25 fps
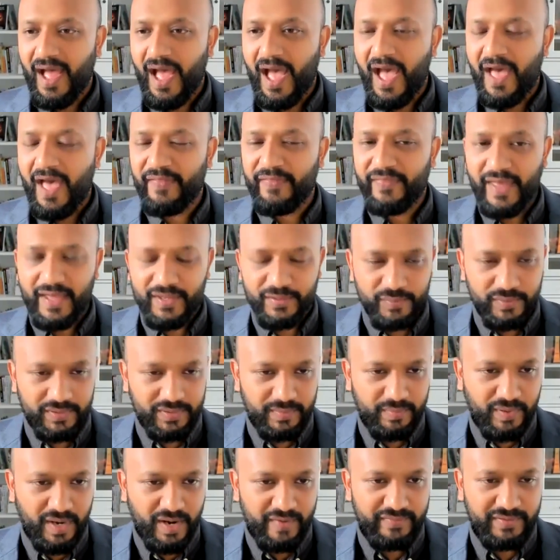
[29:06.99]
And that's where the
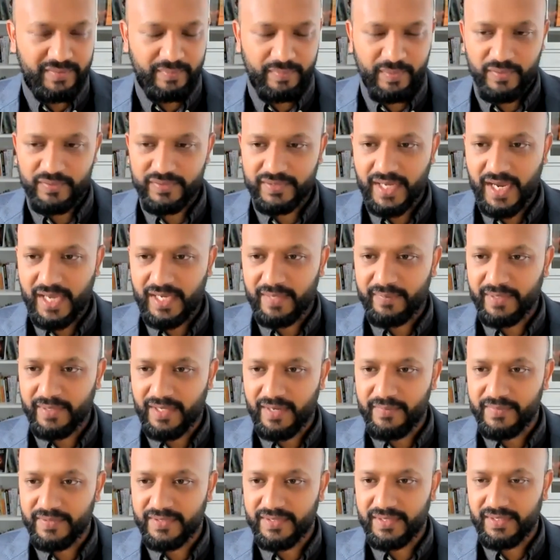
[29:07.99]
Privacy Pros Academy
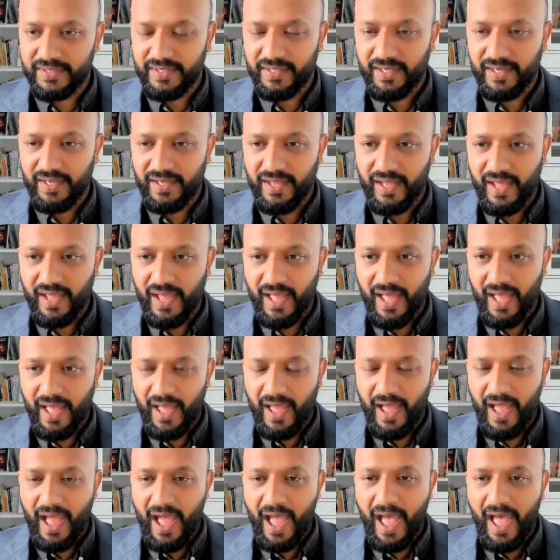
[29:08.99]
comes in.
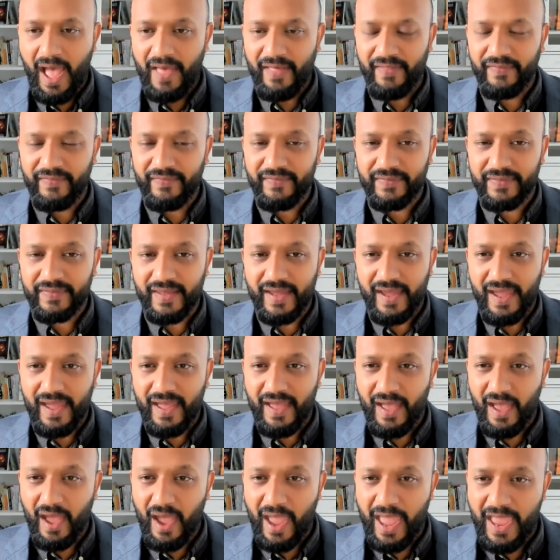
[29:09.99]
And
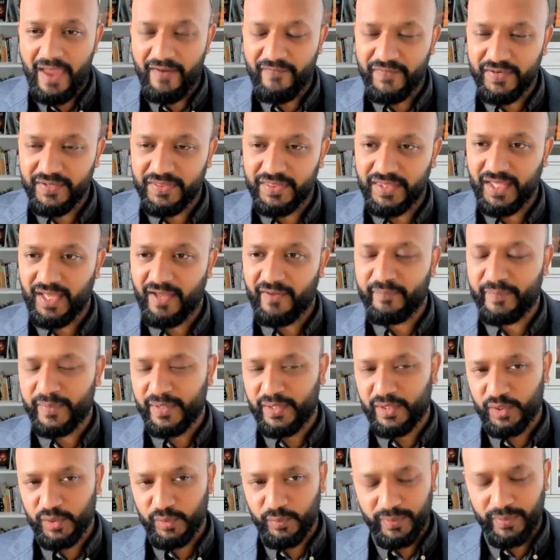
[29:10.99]
everything I've
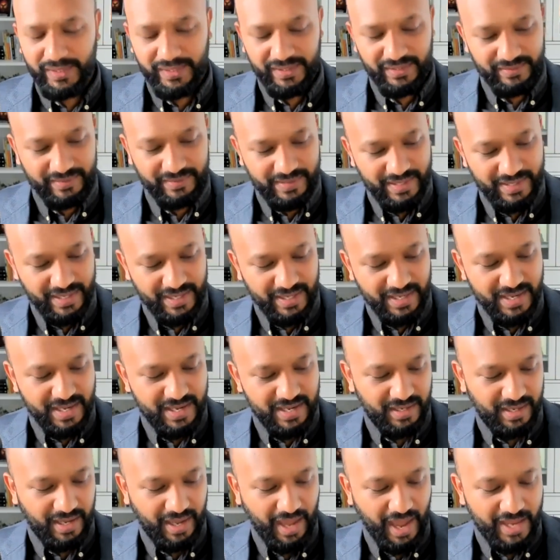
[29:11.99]
been doing there
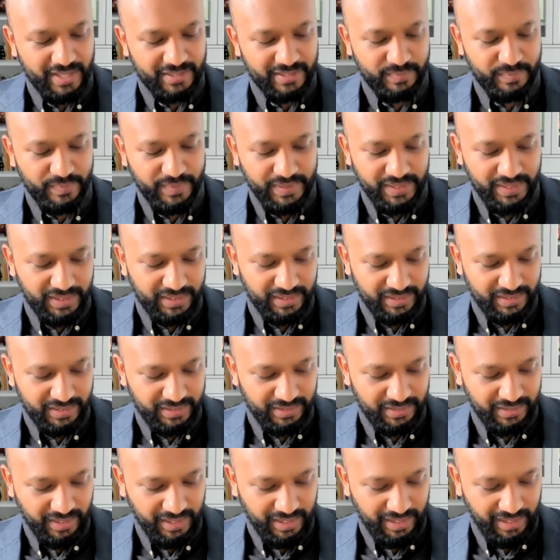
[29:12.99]
has
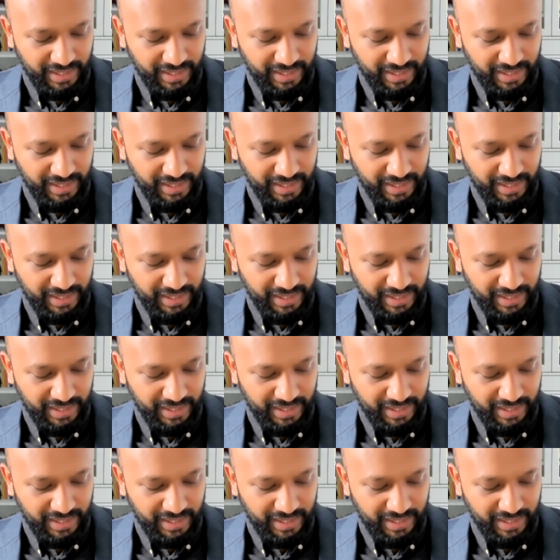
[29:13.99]
been